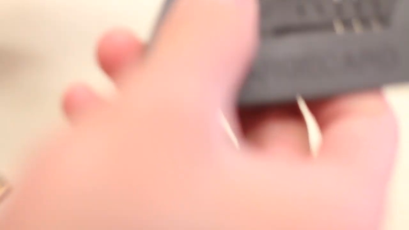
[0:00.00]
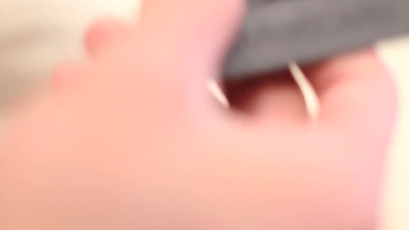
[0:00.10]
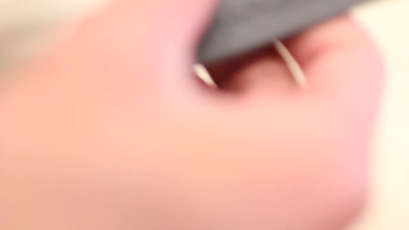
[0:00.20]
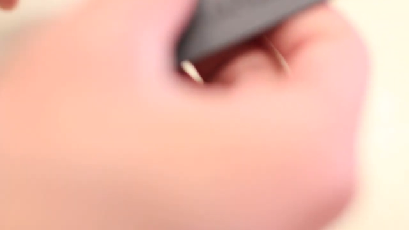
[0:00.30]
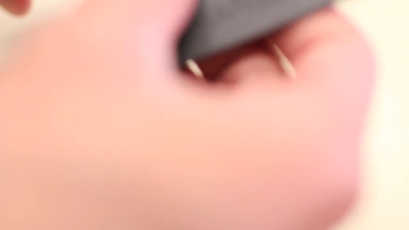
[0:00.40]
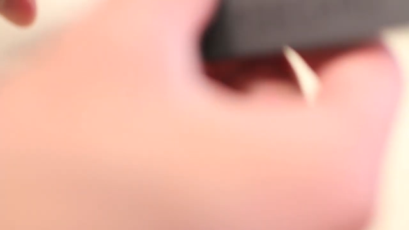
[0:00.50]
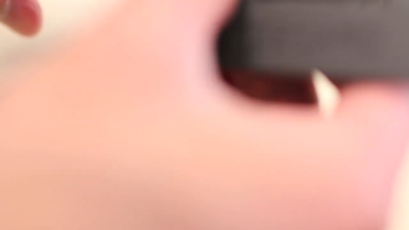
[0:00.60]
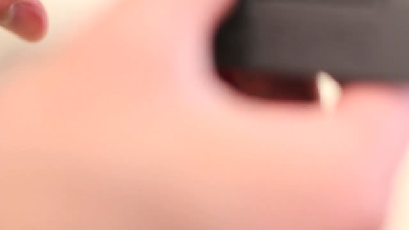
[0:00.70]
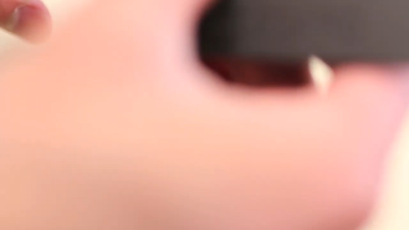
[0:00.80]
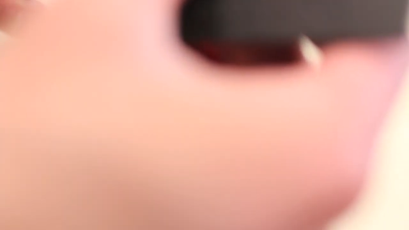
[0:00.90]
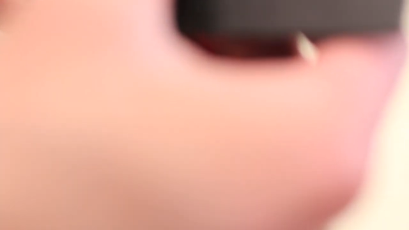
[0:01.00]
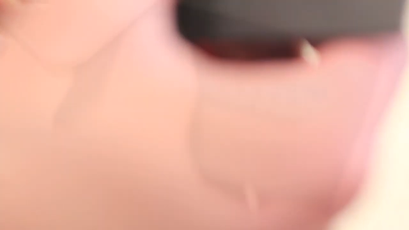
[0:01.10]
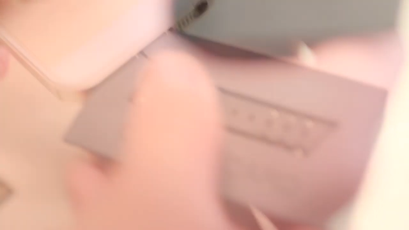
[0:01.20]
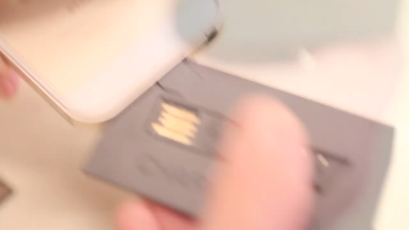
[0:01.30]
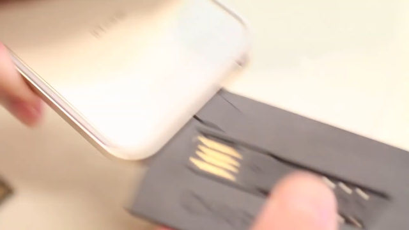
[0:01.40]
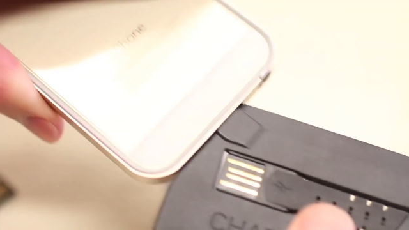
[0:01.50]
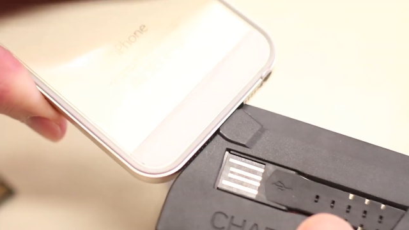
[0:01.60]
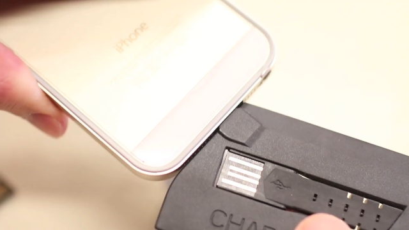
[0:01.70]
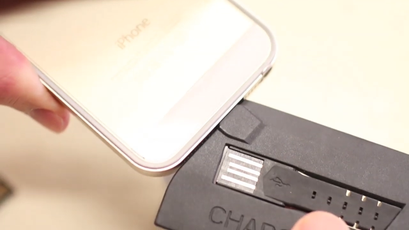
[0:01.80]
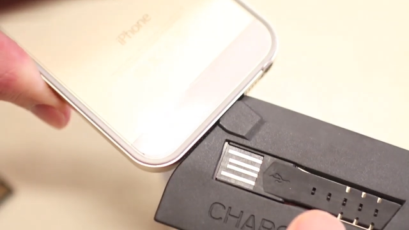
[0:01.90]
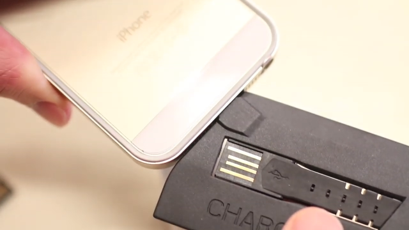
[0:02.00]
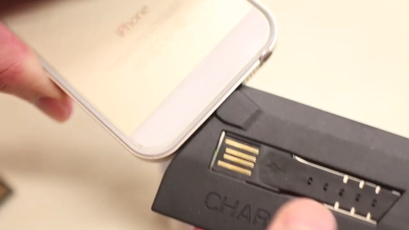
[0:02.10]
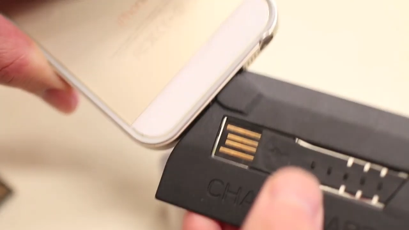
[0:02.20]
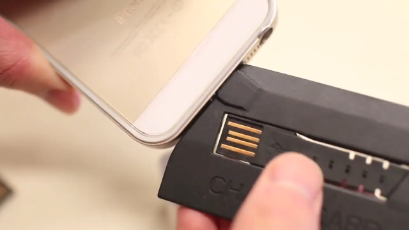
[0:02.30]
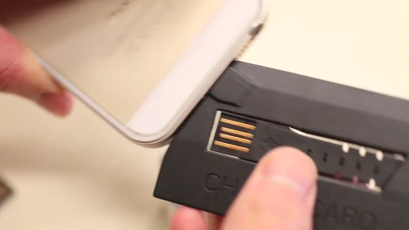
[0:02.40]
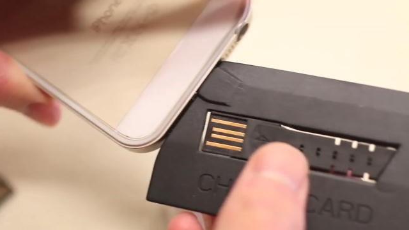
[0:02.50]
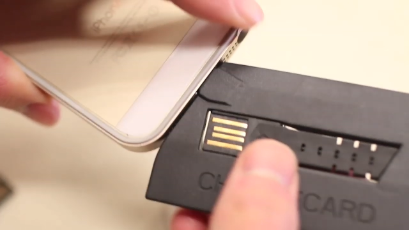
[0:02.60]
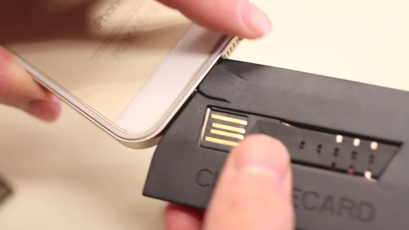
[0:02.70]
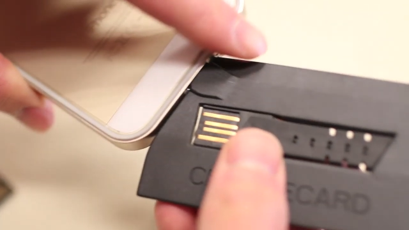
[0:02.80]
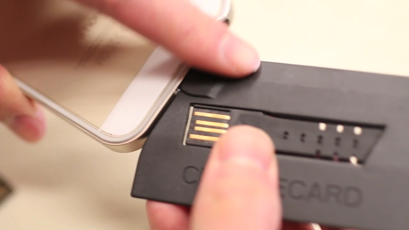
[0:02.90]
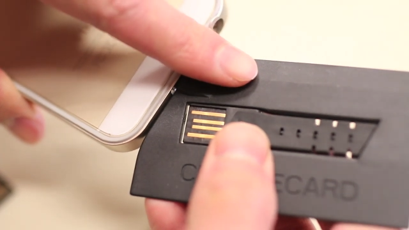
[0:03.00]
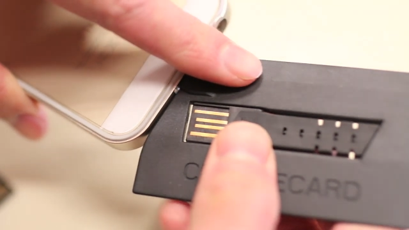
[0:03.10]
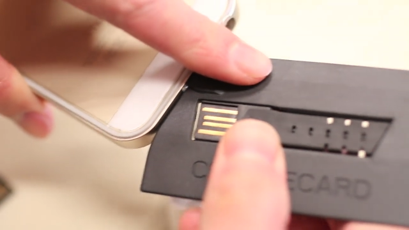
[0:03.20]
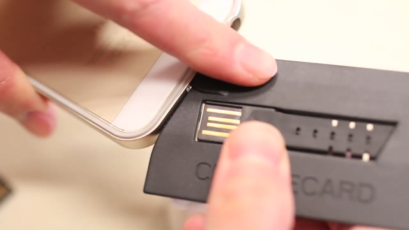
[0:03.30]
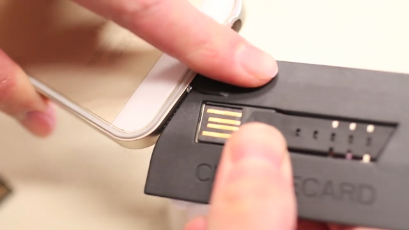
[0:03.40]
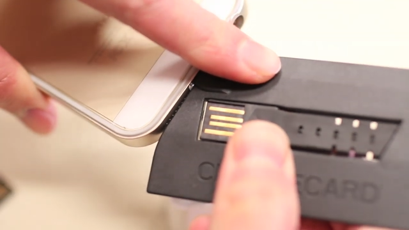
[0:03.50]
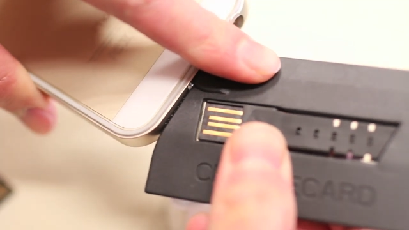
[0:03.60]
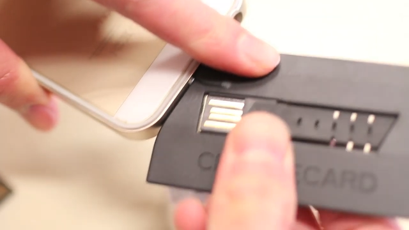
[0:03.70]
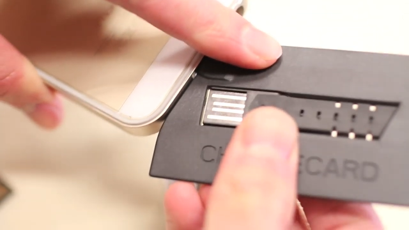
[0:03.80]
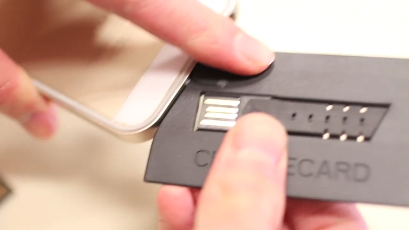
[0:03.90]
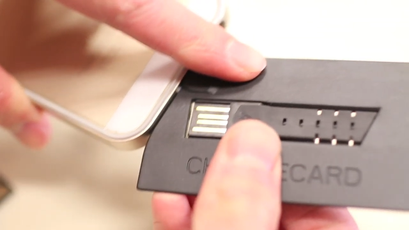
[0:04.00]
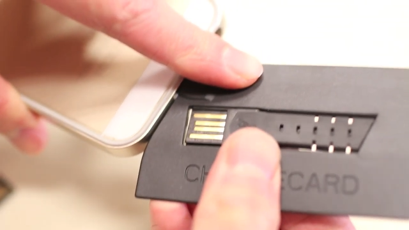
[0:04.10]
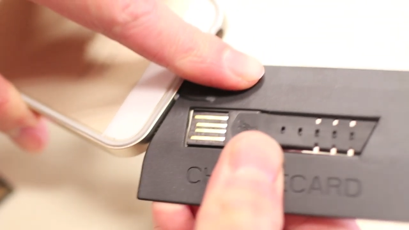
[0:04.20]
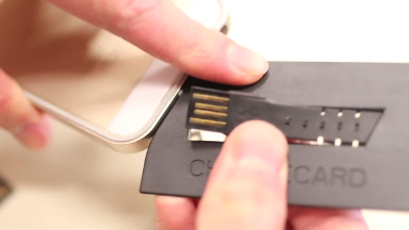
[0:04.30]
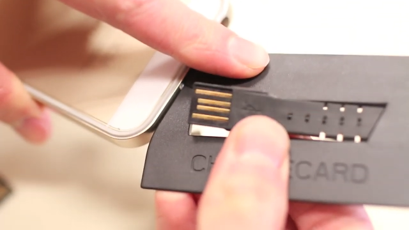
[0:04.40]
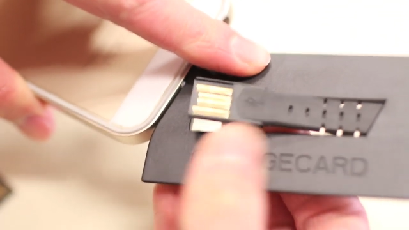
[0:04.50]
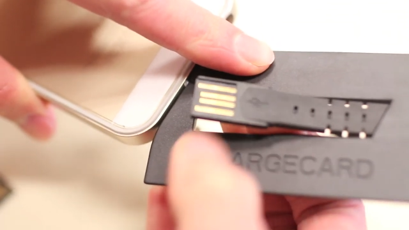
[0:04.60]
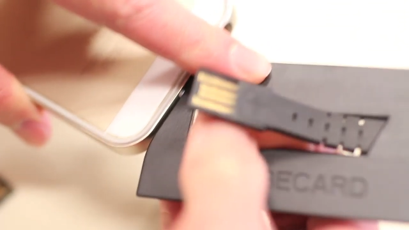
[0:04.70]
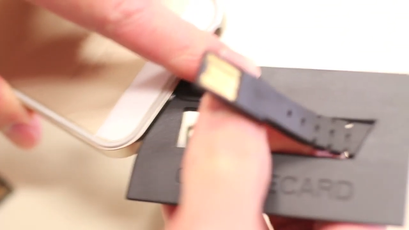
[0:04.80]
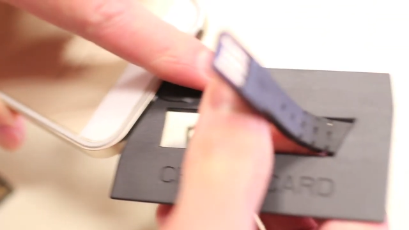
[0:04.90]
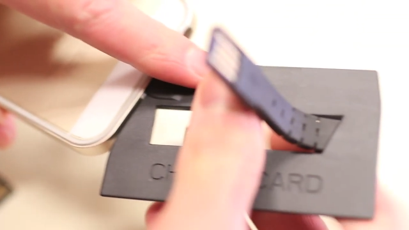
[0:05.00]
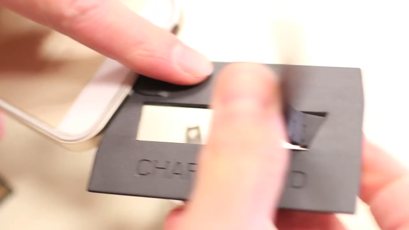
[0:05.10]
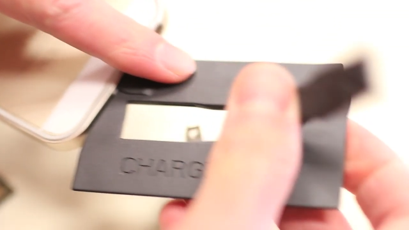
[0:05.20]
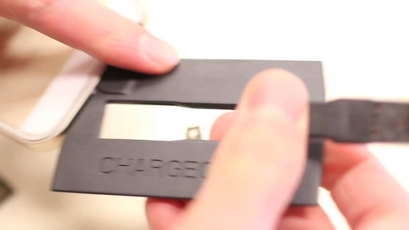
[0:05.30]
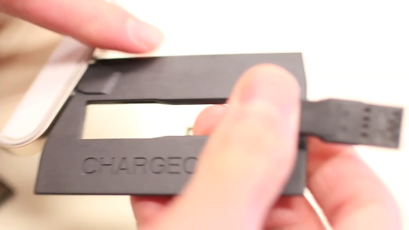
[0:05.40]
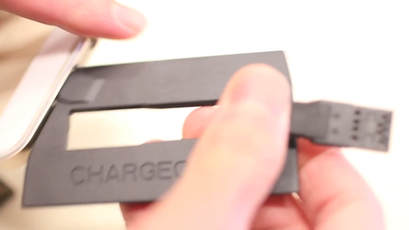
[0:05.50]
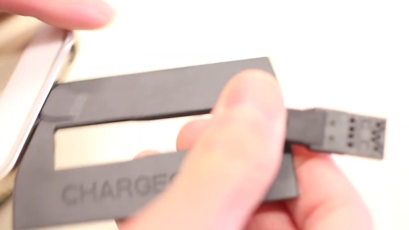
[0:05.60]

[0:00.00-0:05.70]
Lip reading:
(no speaker visible)